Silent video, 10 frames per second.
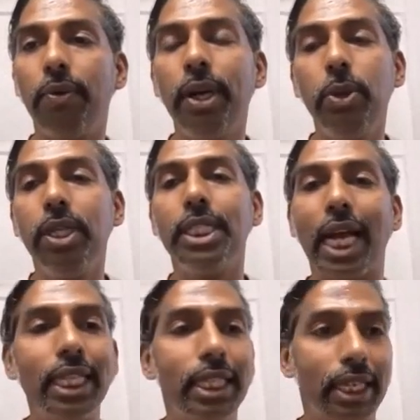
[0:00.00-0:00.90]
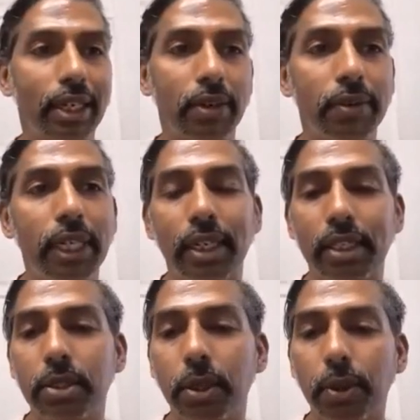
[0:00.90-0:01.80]
How do we do design thinking
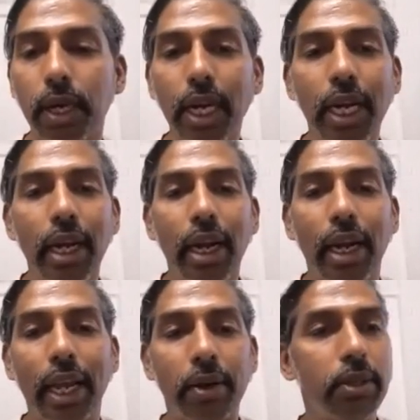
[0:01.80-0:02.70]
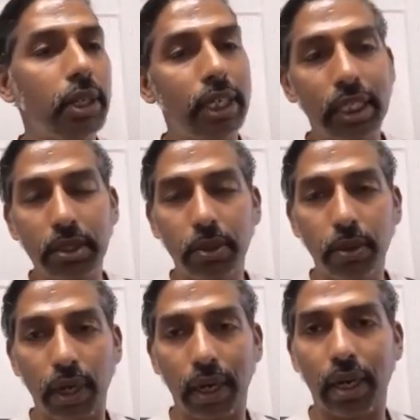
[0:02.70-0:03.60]
over here? So, like,
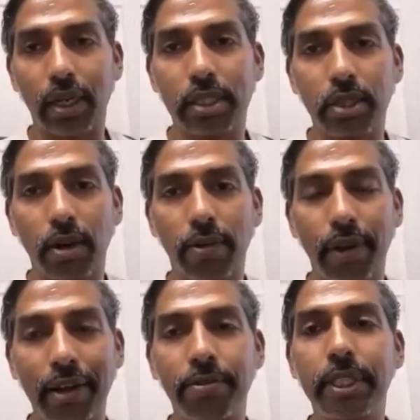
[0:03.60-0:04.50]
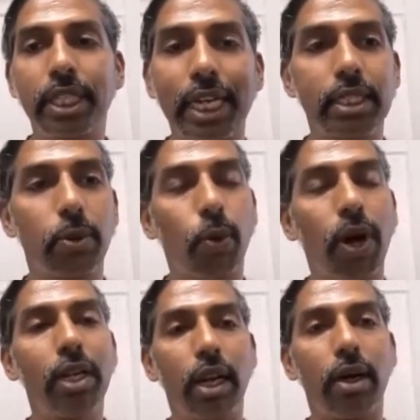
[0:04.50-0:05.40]
just to sort of
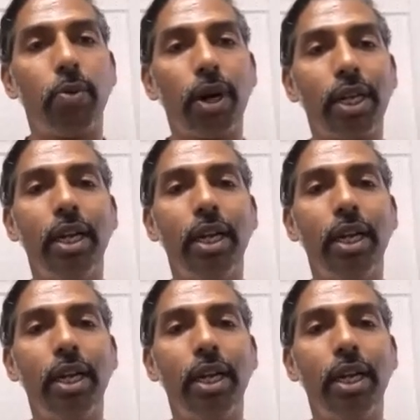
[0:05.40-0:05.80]
emphasize what